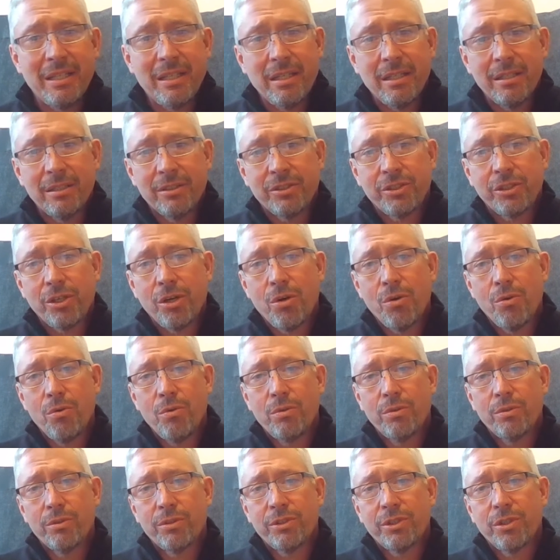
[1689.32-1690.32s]

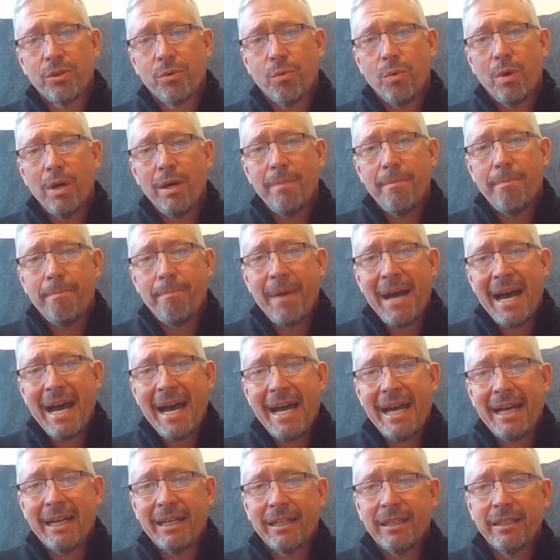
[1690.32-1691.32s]
so what
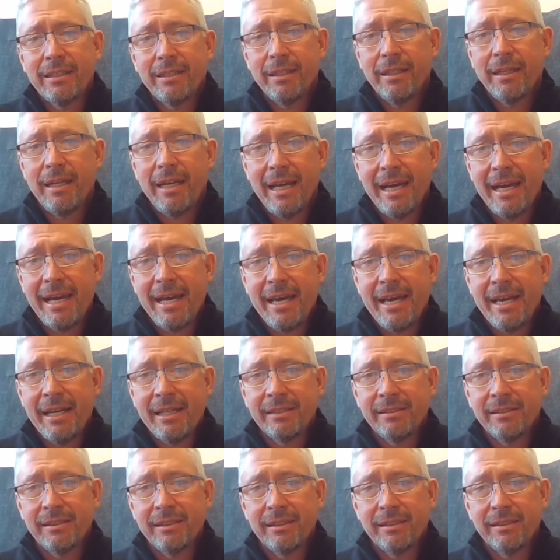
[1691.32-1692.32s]
PAC
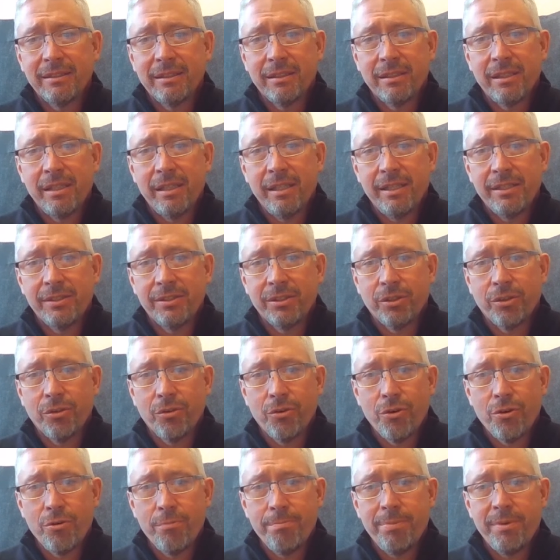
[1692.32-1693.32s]
has is a
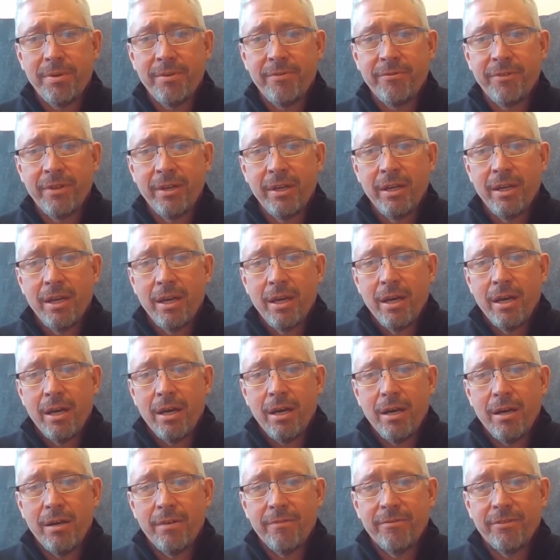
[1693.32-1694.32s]
group
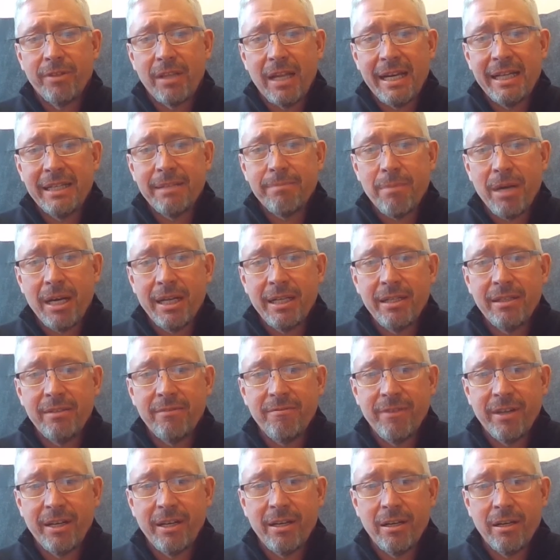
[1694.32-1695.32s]
of like-minded
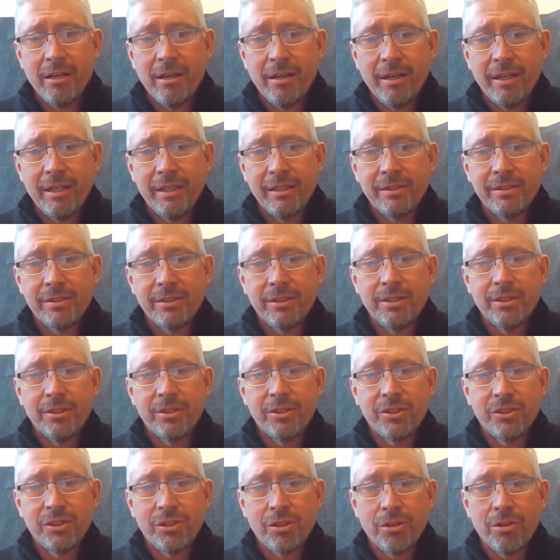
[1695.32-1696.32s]
veterinarians to
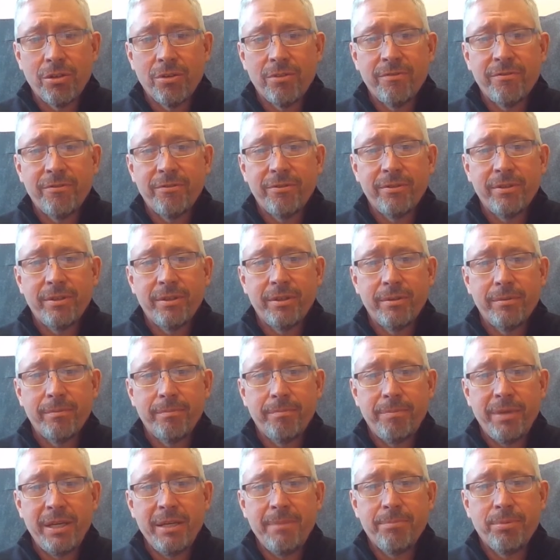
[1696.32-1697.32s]
serve
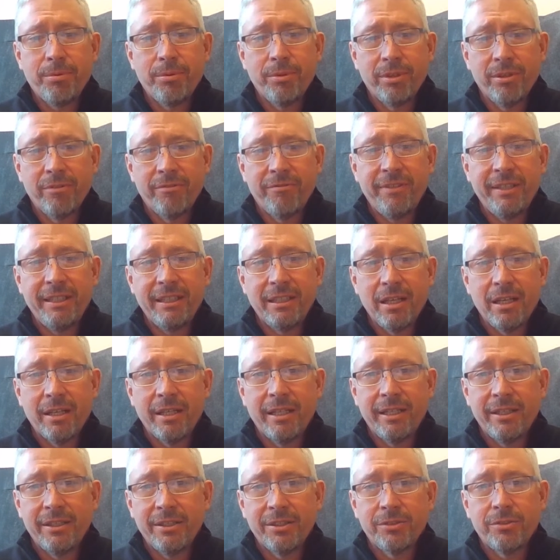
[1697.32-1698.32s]
people in the feedlot
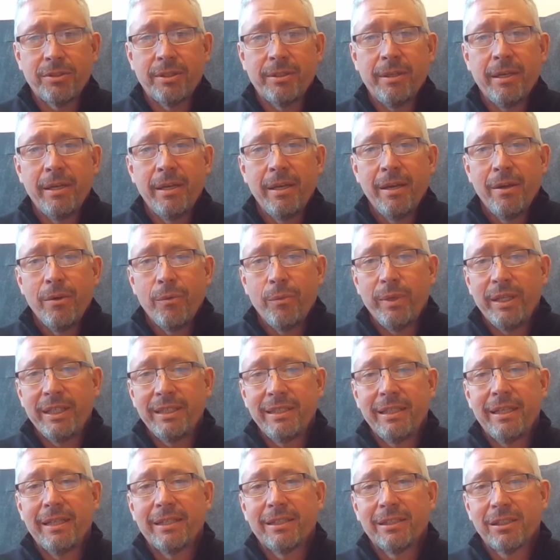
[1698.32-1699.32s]
industry.
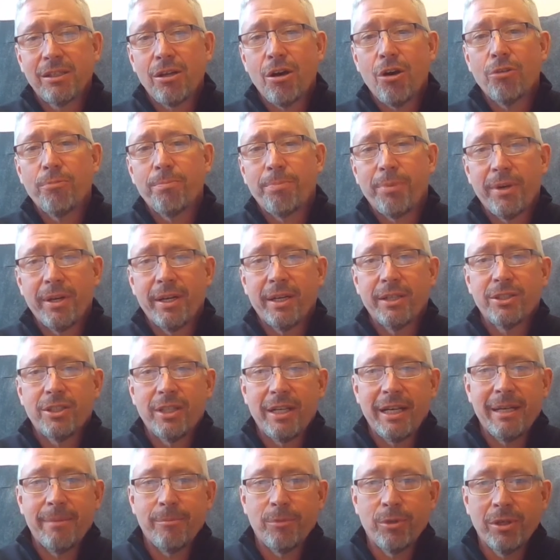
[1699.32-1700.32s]
It's called production
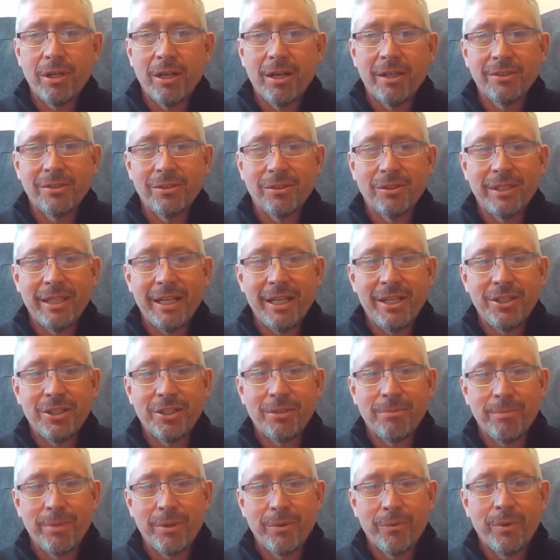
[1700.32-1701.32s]
animal
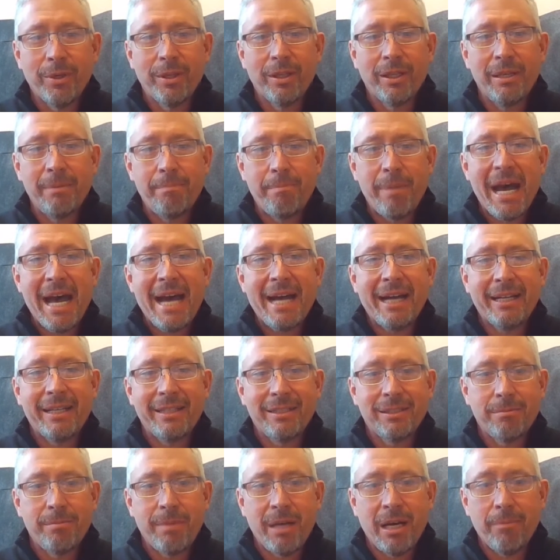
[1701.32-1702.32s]
consultation, but really PAC
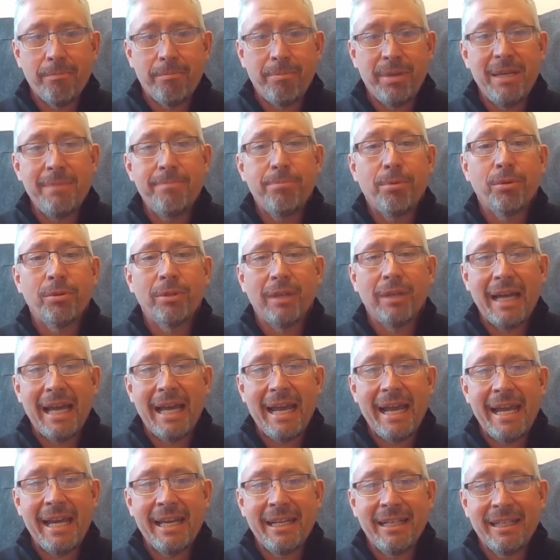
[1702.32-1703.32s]
is about people
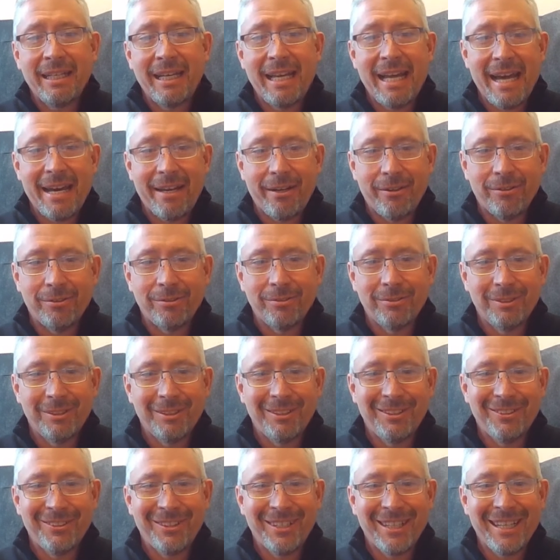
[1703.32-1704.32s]
and cattle.
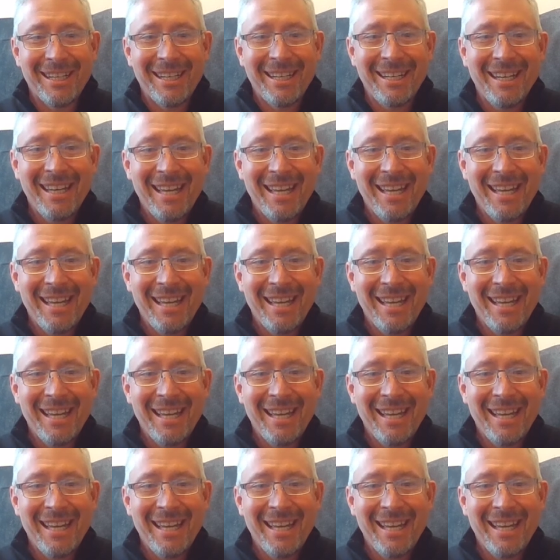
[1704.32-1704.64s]
Okay.